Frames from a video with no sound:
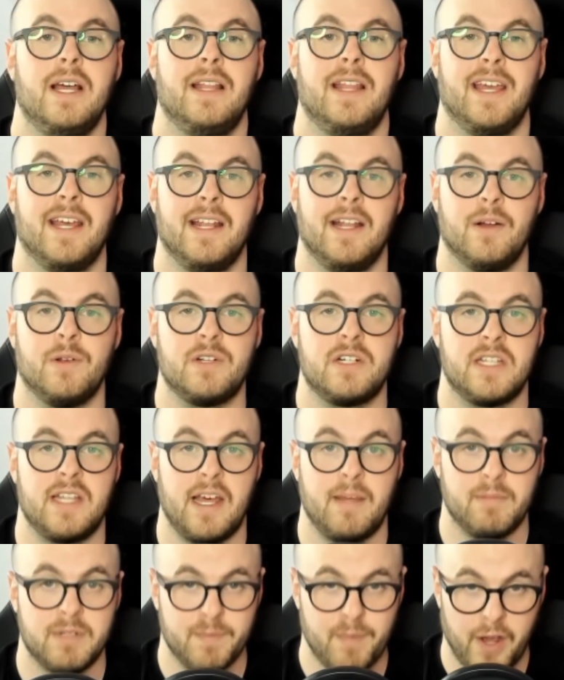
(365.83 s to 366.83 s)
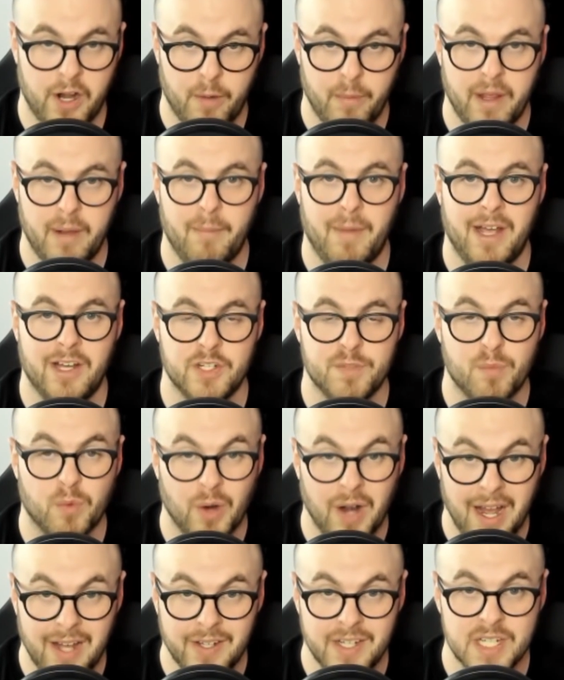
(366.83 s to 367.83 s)
They announced that Spider-Man Miles
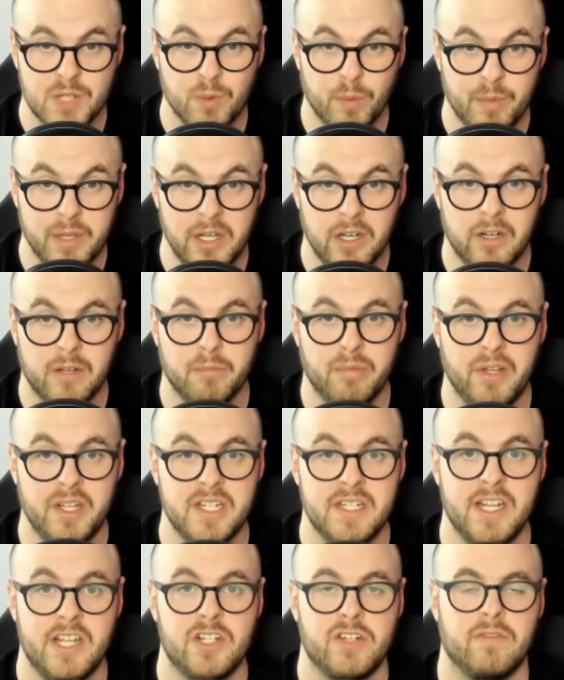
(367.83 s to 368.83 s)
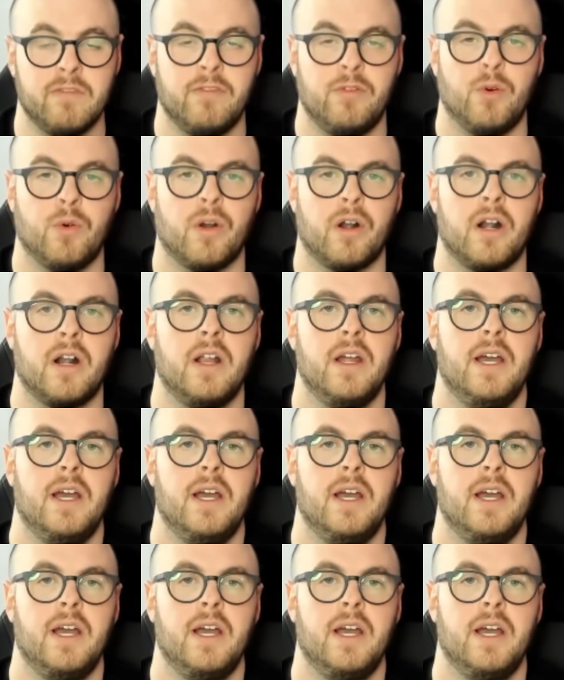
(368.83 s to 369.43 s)
Morales will be on PlayStation 4.